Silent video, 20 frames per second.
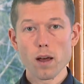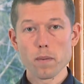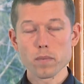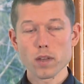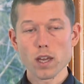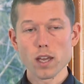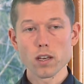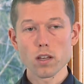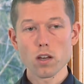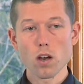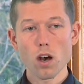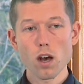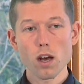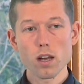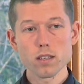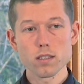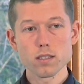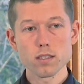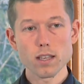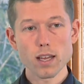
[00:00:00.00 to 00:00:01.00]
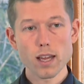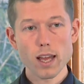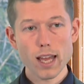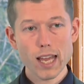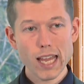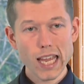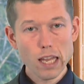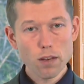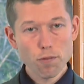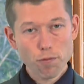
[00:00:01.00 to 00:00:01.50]
can cause
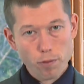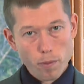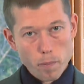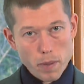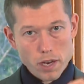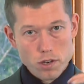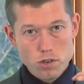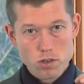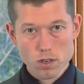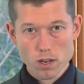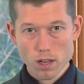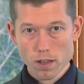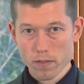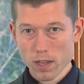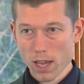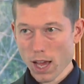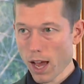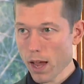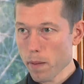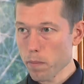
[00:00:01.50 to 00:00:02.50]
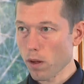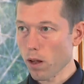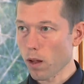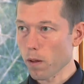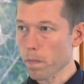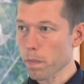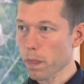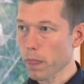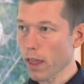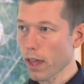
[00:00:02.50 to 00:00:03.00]
inflammation of the eyeball,
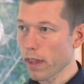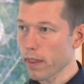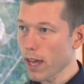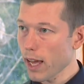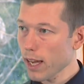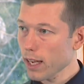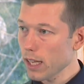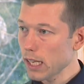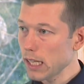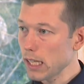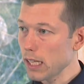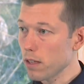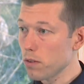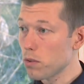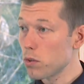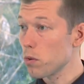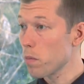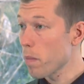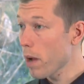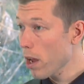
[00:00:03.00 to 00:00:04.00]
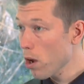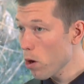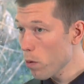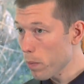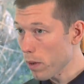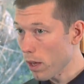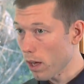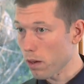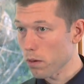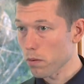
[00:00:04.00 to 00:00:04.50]
and that can lead to
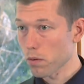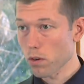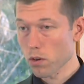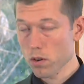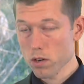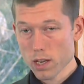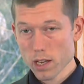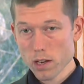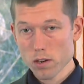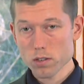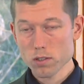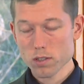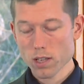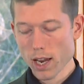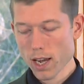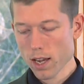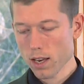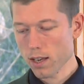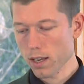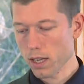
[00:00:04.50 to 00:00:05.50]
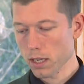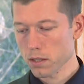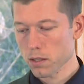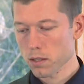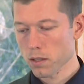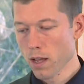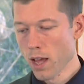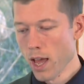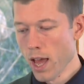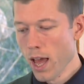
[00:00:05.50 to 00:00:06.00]
myopia or
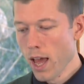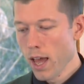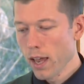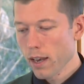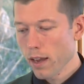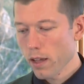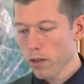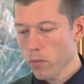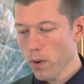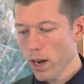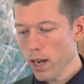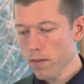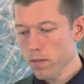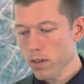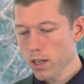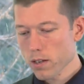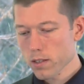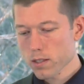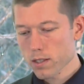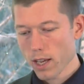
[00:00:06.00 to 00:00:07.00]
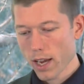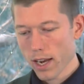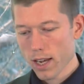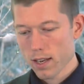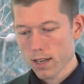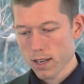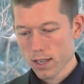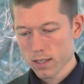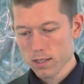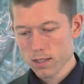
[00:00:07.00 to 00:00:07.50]
nearsightedness. Now, the rate of
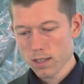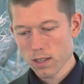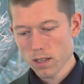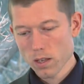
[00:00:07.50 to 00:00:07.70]
nearsightedness in the